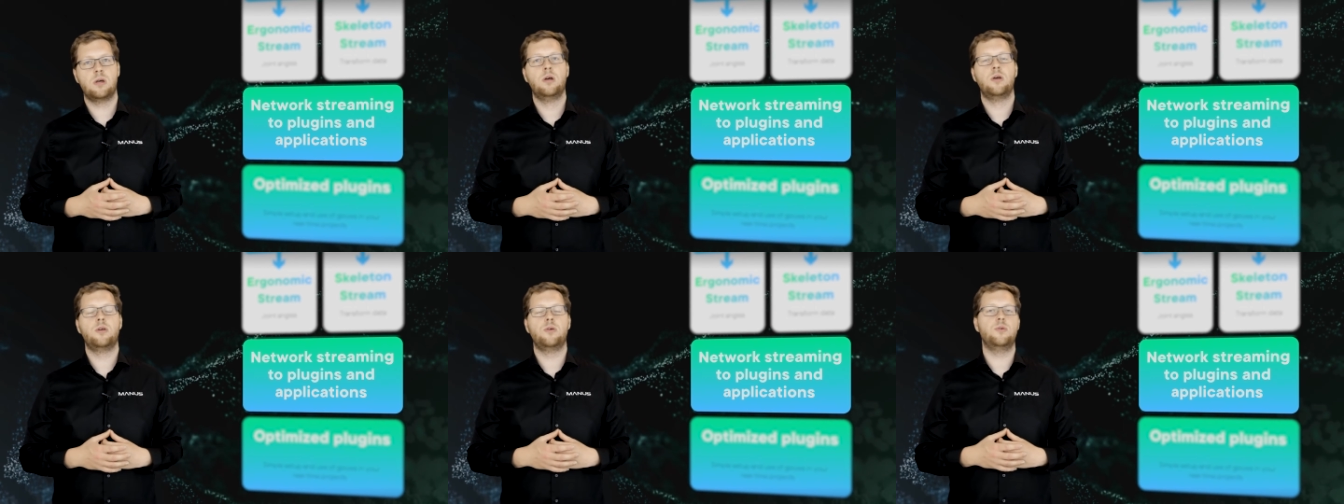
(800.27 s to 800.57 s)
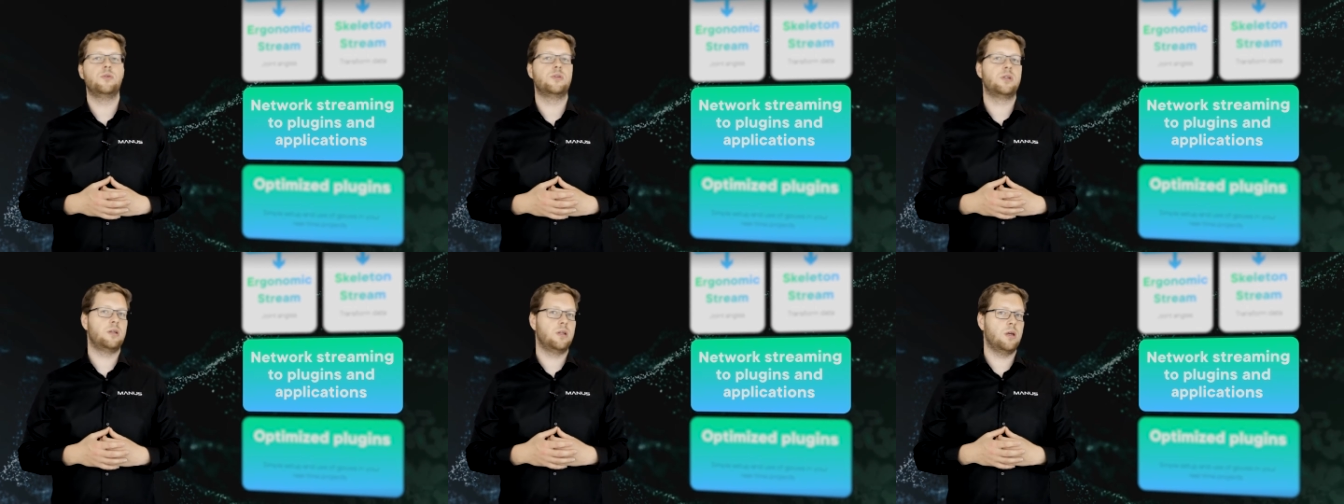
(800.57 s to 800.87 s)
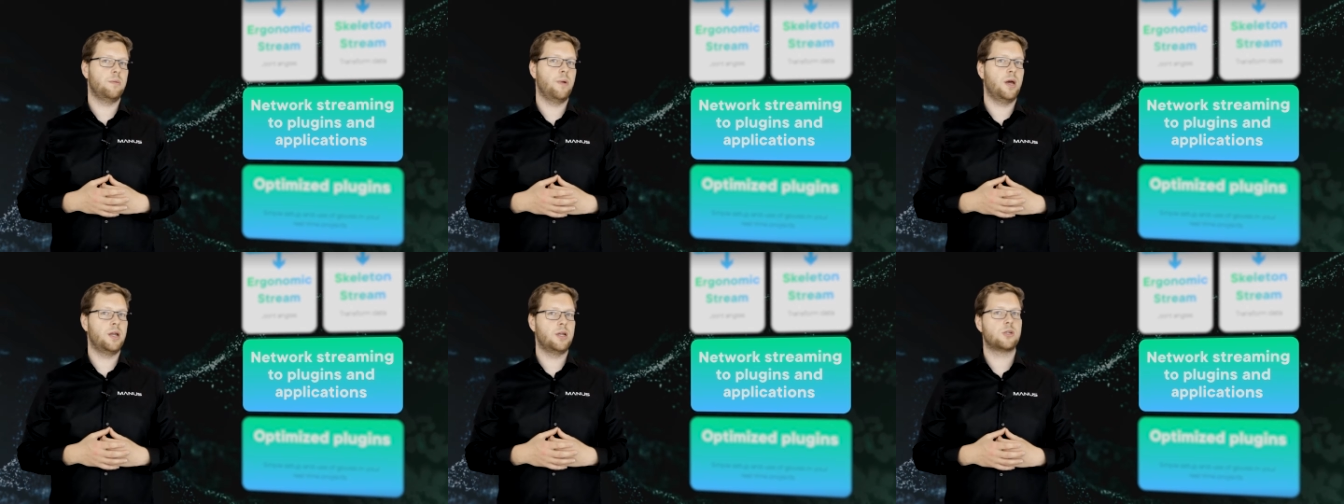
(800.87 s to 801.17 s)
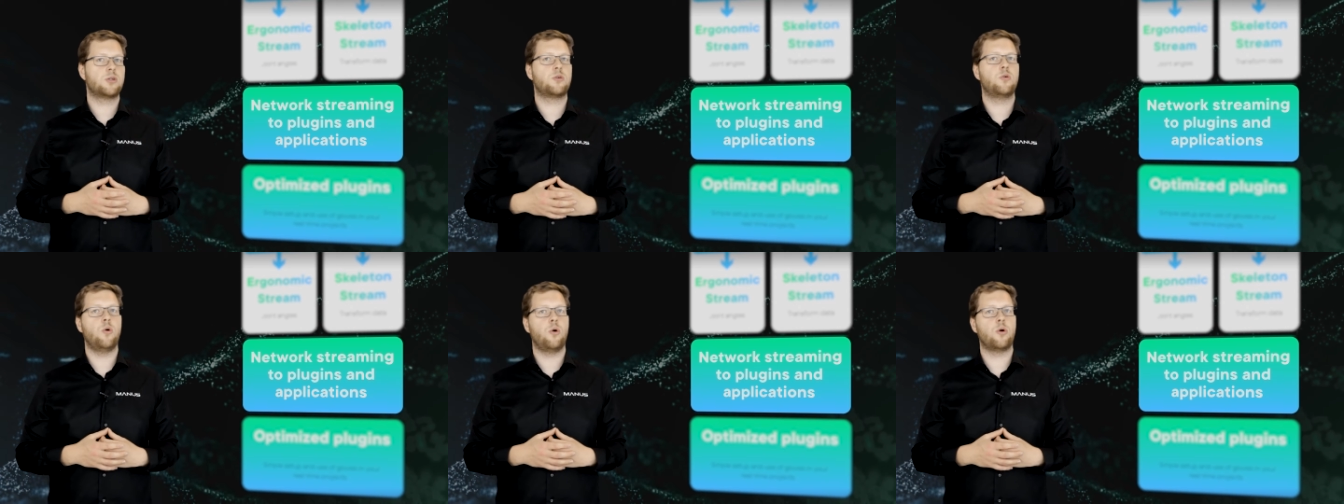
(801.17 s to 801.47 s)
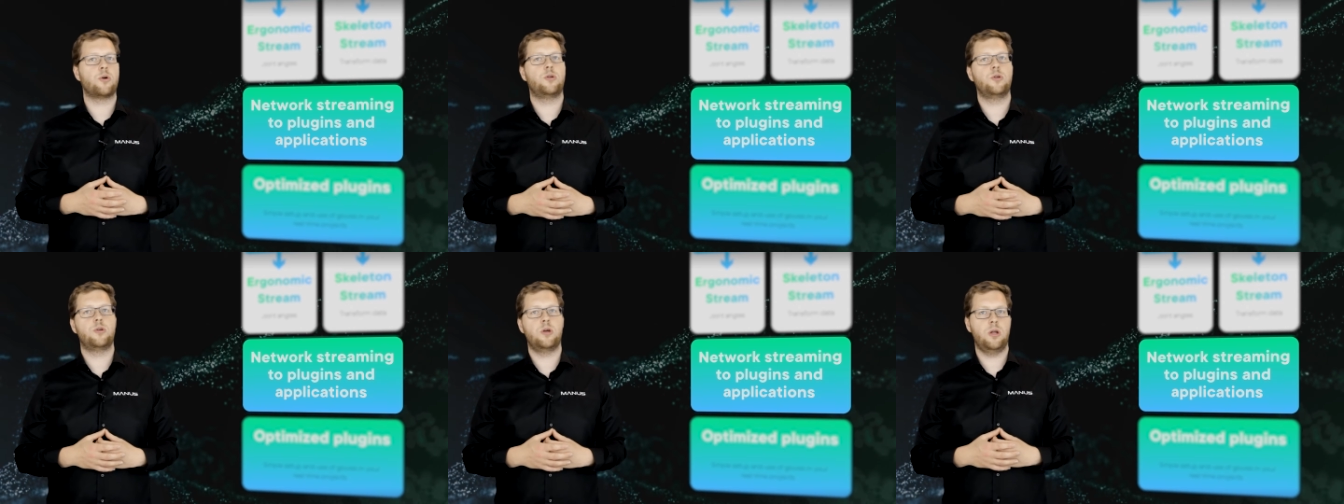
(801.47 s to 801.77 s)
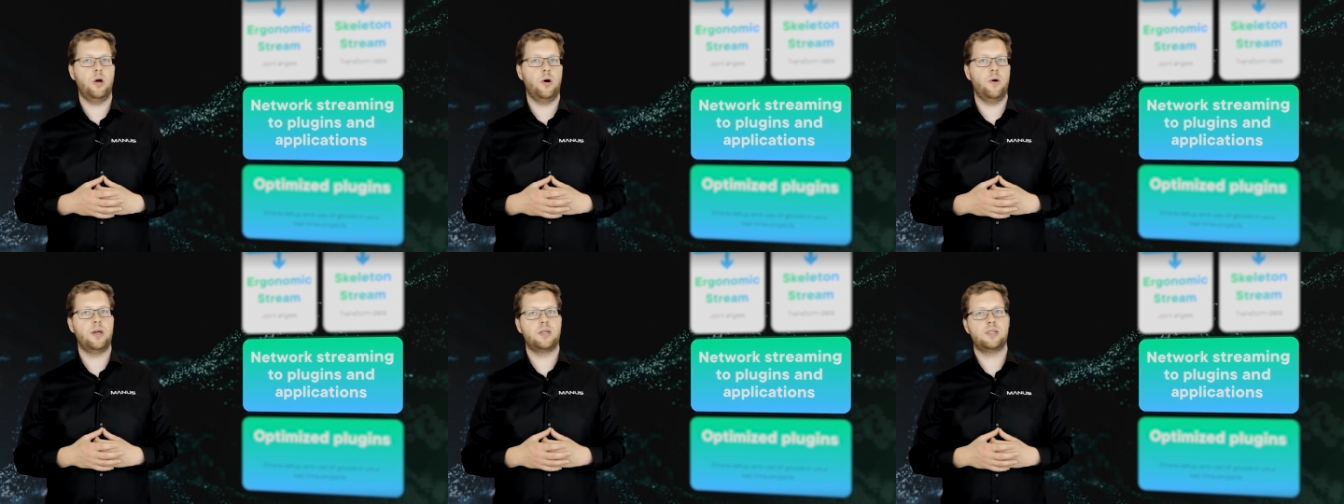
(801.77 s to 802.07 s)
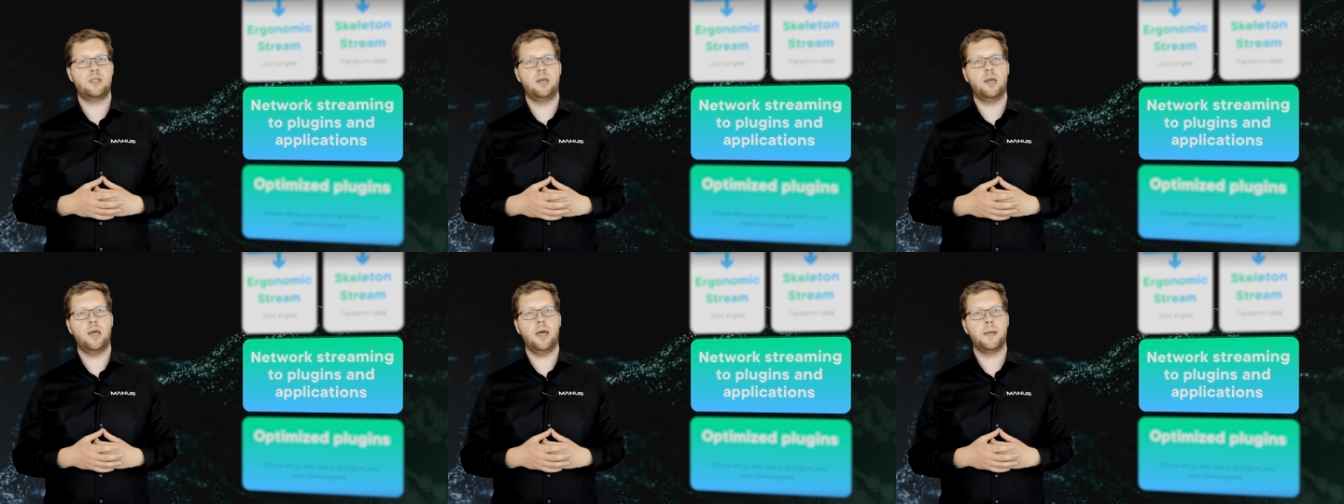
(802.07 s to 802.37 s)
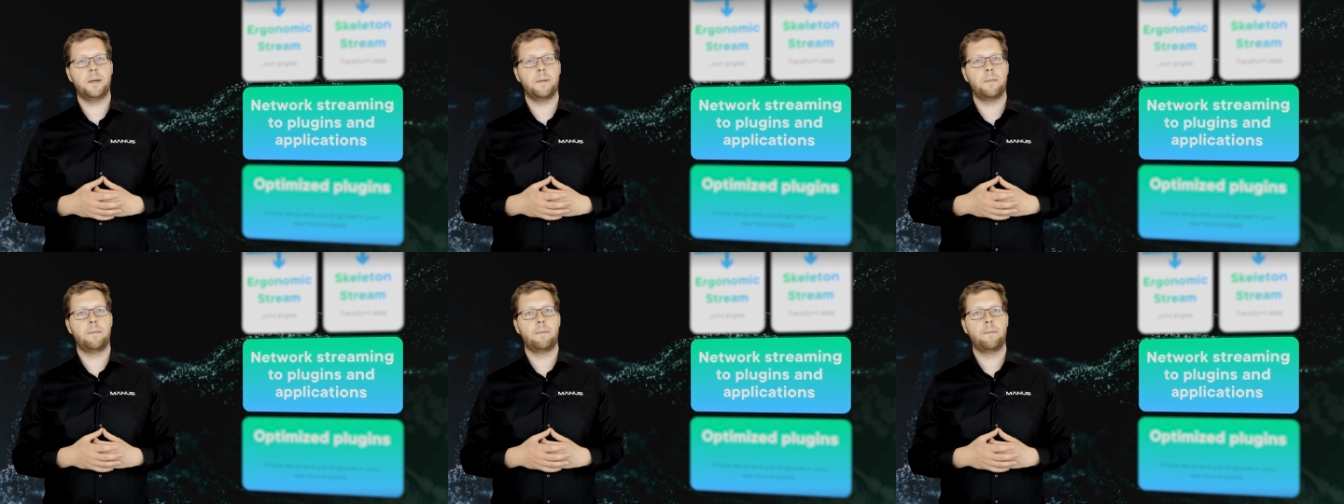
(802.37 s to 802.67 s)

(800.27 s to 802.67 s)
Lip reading: using the Manuscore 2.0 SDK.